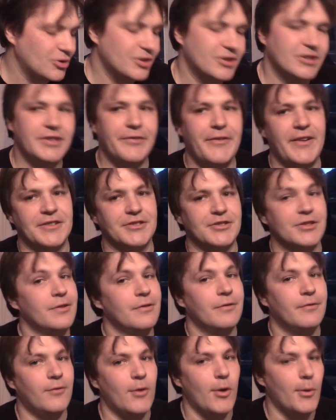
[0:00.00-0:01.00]
defense
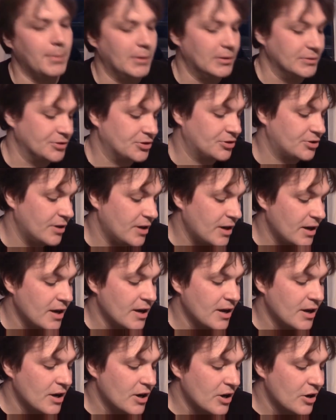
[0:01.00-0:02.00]
4+.
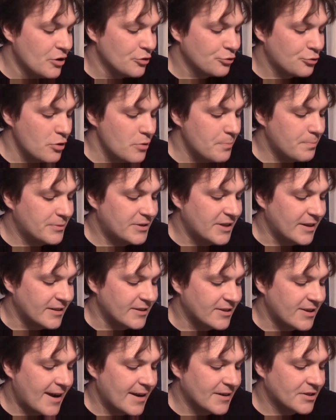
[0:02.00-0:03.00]
Troop 10
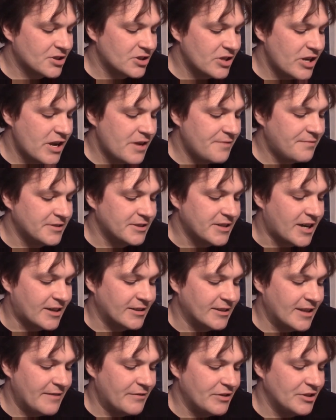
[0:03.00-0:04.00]
attacks, nerve
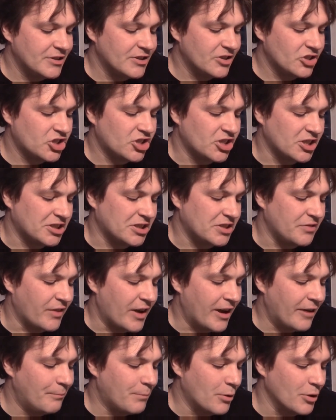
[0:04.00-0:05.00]
911,
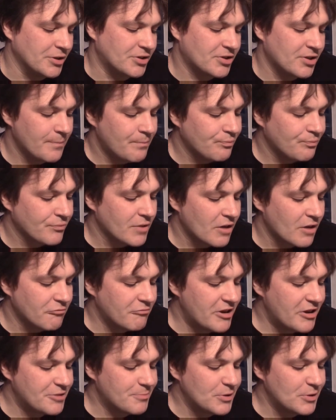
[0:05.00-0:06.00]
65 points.
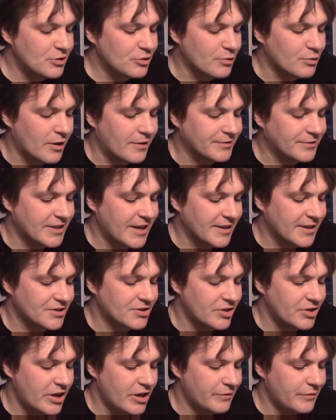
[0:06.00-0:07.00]
Regiment 12 attacks,
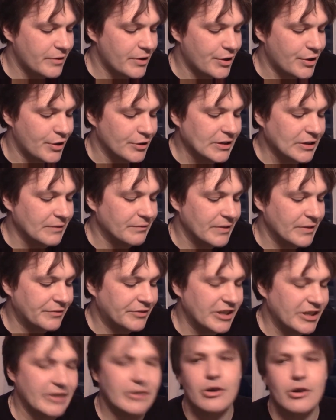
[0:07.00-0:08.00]
nerve
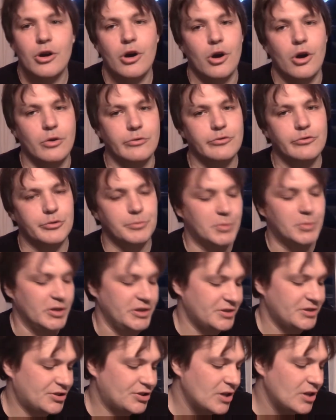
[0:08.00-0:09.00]
1315, 100
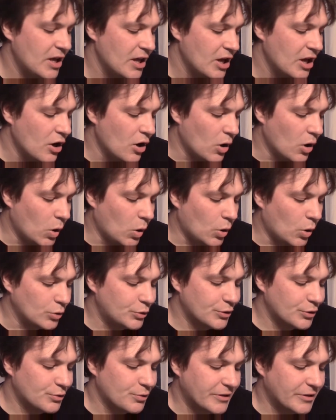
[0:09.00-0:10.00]
points.
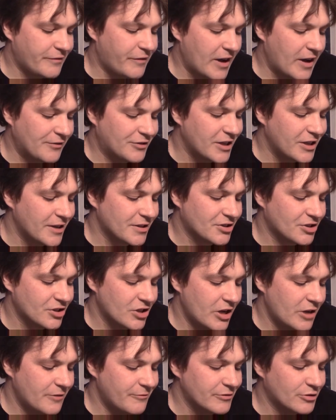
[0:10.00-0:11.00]
Horde 25 attacks,
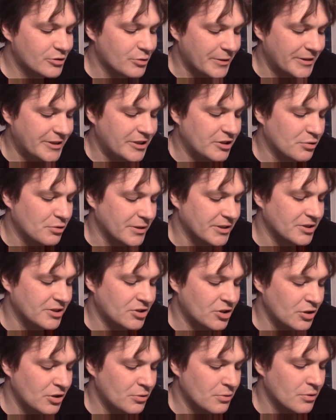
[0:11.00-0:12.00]
nerve
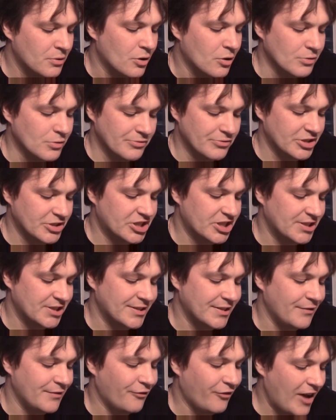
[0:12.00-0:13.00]
2022,
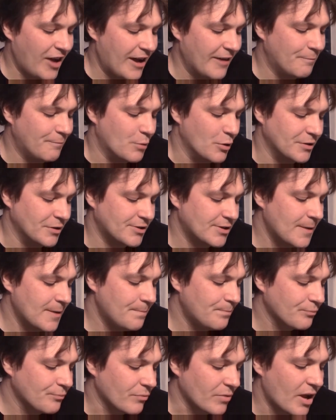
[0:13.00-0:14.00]
165 points.
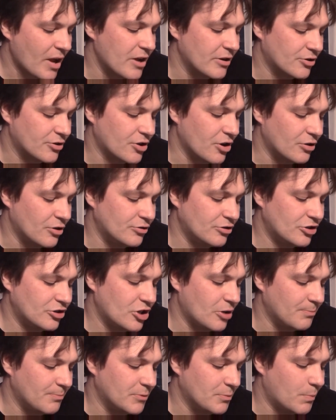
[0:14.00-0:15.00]
And it's got an
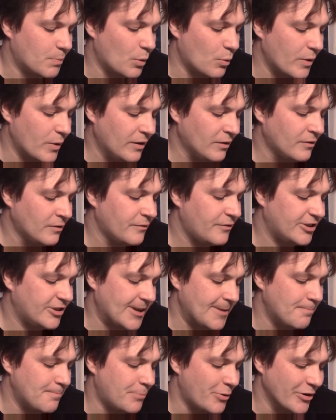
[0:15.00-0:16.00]
Indomitable Will for
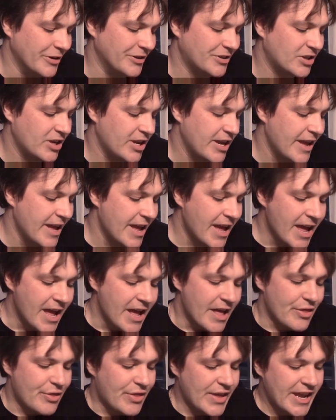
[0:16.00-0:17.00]
10 points.
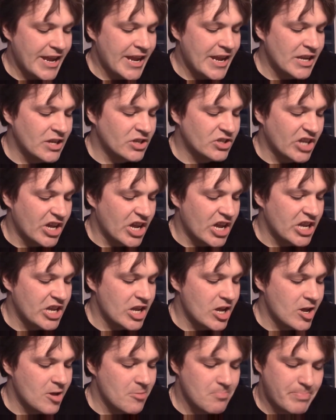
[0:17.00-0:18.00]
These are
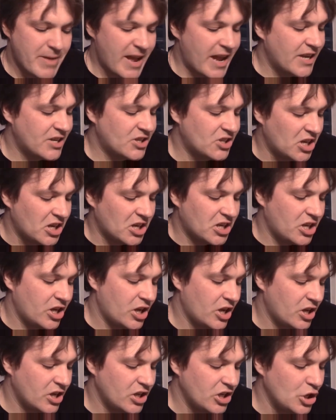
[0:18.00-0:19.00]
your basic
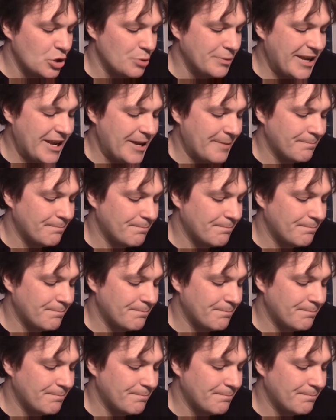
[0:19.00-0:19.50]
unit.